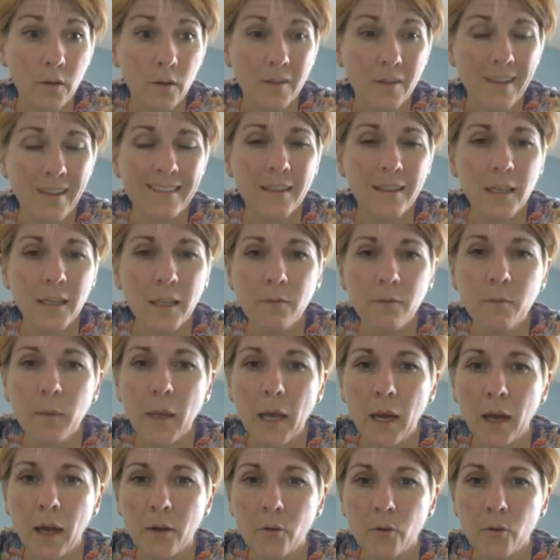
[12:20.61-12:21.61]
So that's going to give me
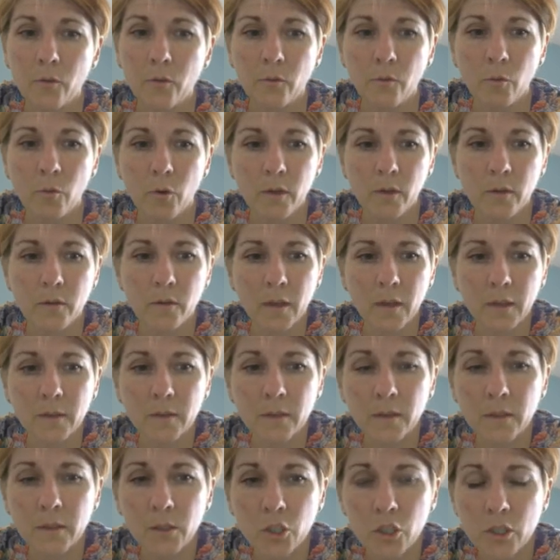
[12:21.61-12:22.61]
140. So that's
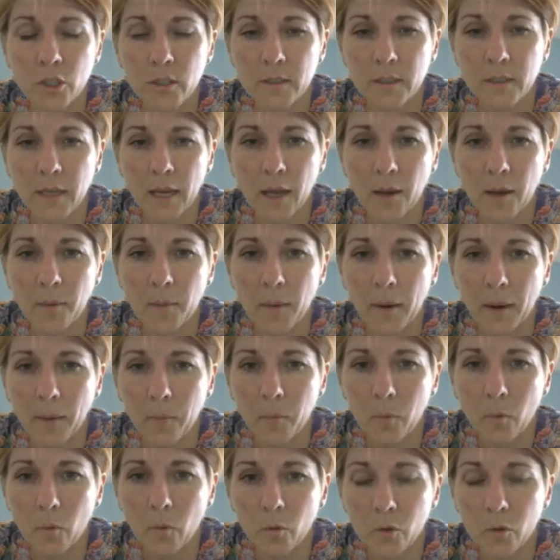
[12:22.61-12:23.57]
going to Shazam up